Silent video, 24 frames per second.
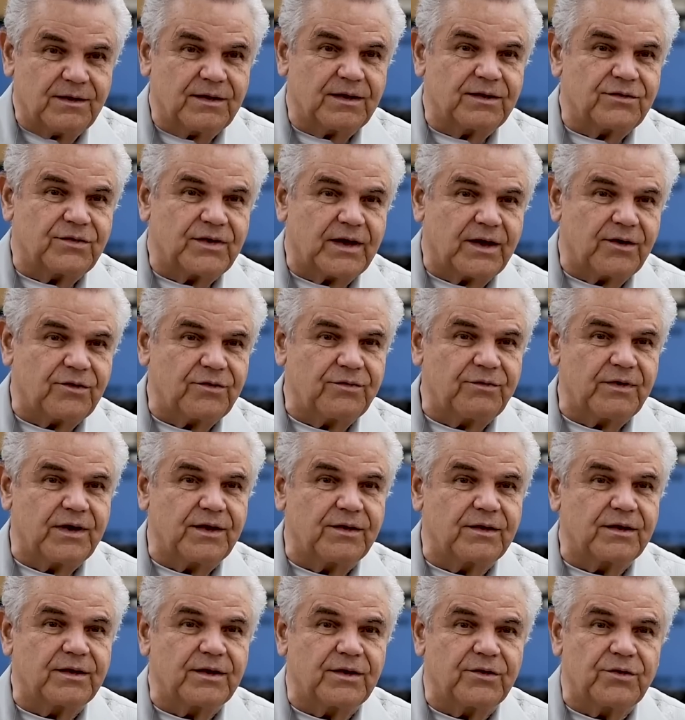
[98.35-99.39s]
satisfy the
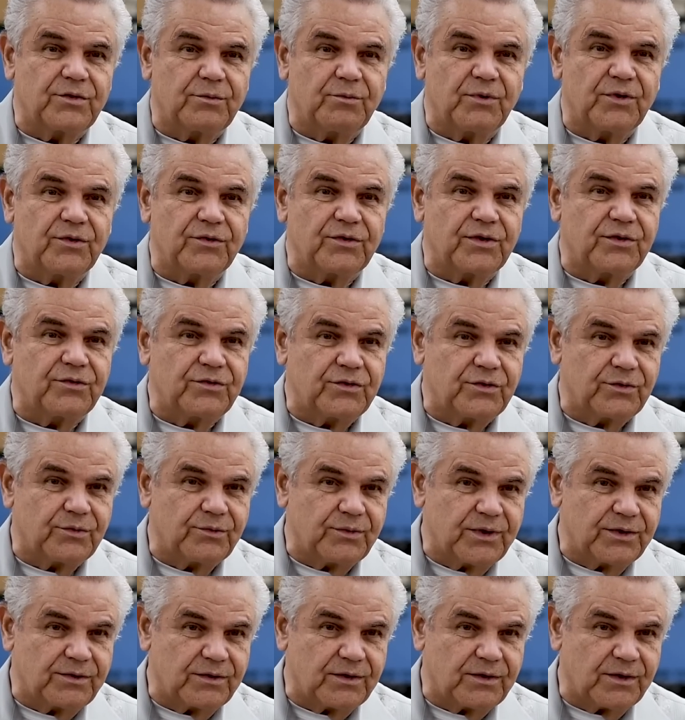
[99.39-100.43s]
customers as to
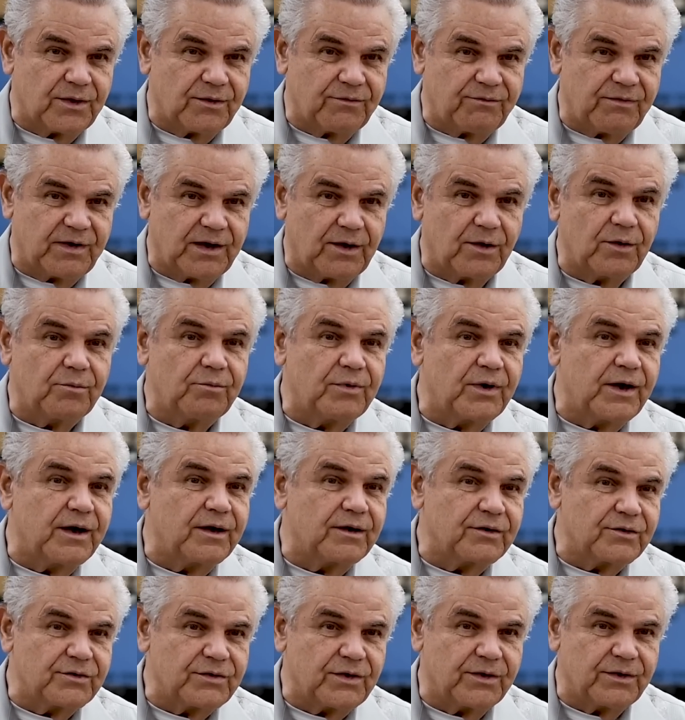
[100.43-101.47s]
what their final
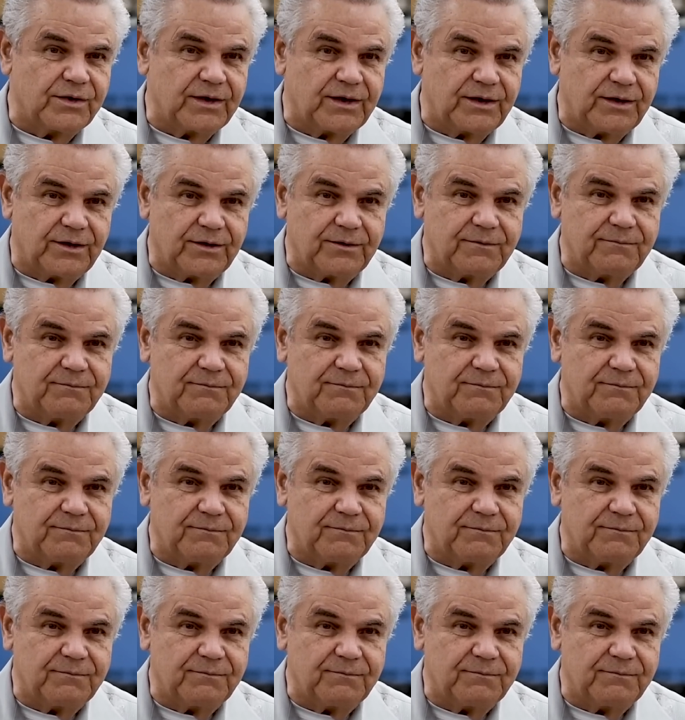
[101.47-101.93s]
products are needed.